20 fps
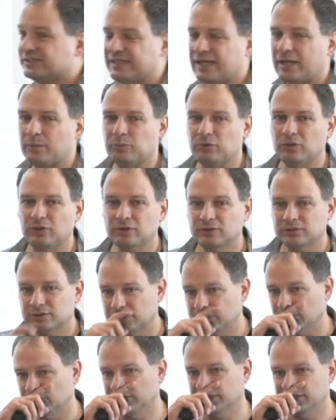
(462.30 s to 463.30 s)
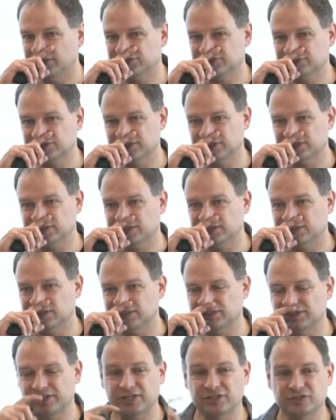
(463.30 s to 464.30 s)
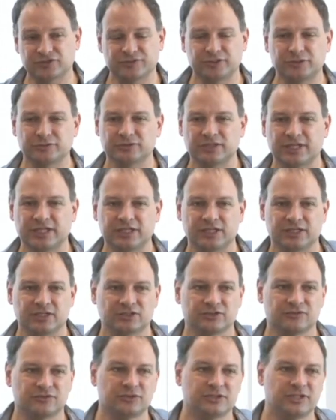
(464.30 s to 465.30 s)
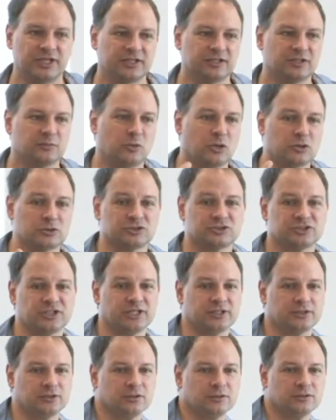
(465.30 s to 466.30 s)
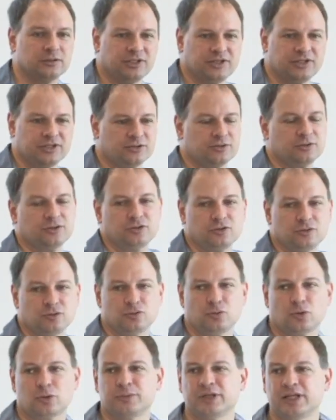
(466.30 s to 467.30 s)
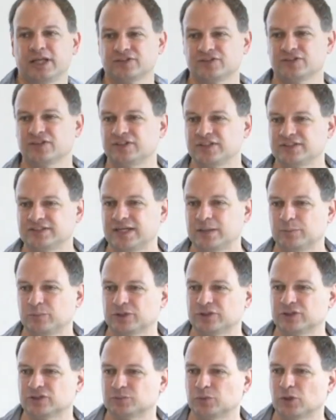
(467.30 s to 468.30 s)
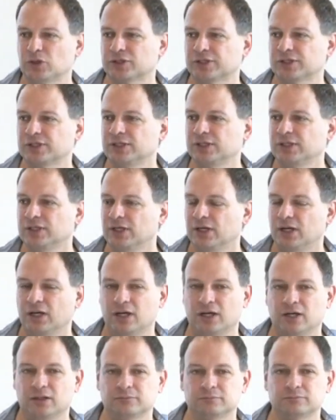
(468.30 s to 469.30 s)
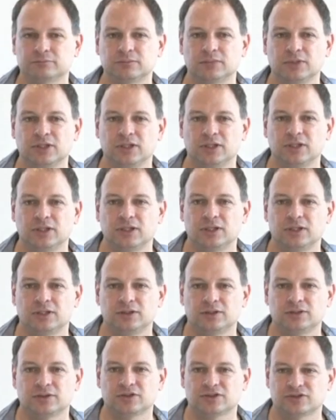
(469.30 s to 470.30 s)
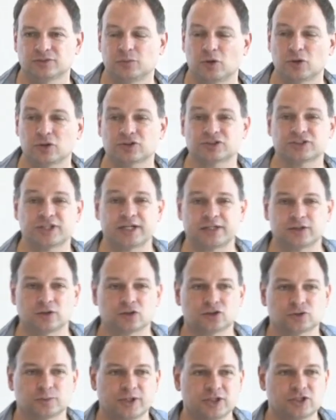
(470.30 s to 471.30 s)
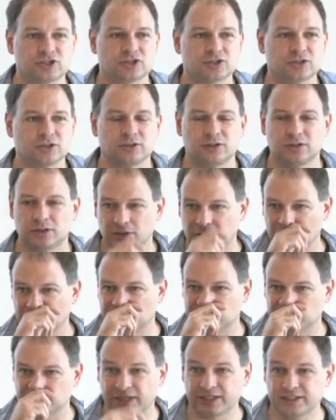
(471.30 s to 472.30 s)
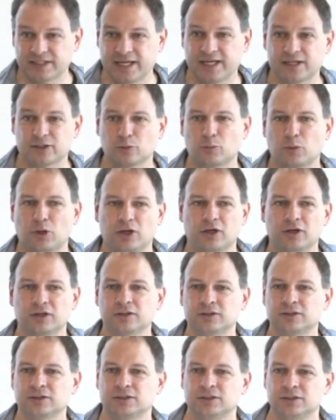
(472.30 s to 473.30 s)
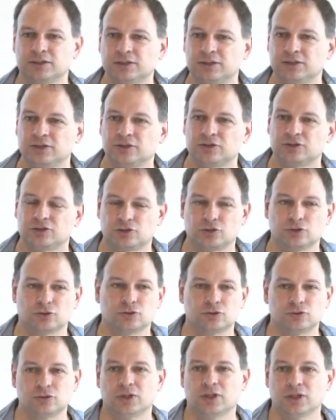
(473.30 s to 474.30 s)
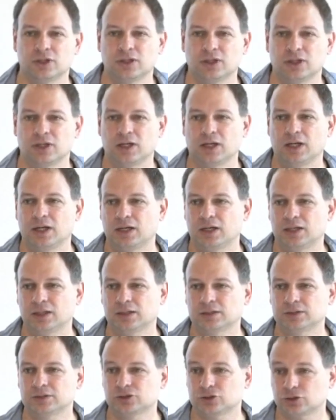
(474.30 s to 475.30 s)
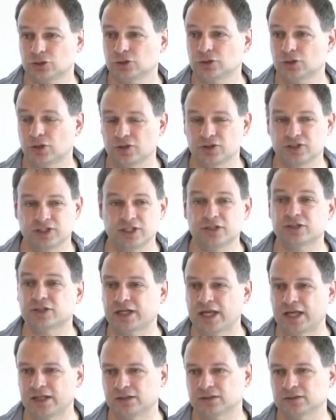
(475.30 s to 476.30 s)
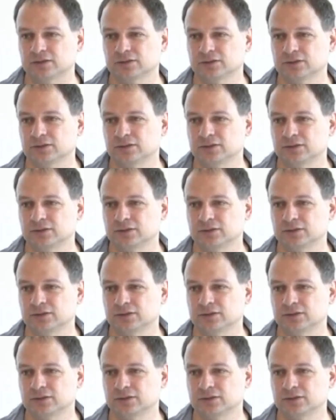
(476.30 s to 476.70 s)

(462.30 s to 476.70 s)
example is uh, that is very related is if you take a motorcycle, I think Norman has this example in his book. Um, there's a motorcycle switch on the right handlebar to uh, turn on the indicator.